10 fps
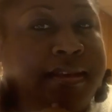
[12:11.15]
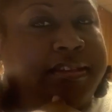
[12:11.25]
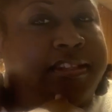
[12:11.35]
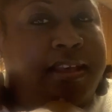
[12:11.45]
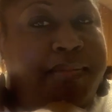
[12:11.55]

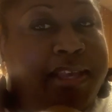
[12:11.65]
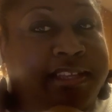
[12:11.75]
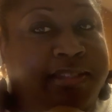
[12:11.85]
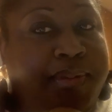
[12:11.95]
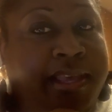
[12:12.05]
Some of
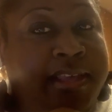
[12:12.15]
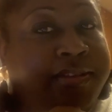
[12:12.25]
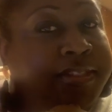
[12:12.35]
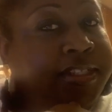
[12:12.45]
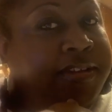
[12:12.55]
his
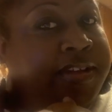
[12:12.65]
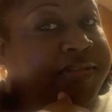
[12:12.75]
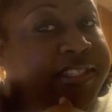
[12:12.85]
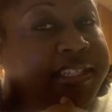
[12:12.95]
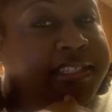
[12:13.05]
panels, though, I've
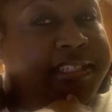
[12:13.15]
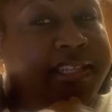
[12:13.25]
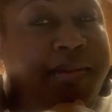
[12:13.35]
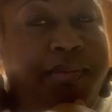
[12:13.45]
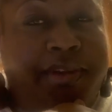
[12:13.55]
seen
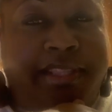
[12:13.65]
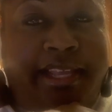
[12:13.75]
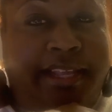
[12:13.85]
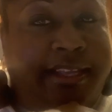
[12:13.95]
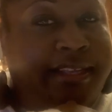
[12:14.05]
some where
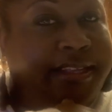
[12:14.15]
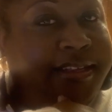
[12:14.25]
they,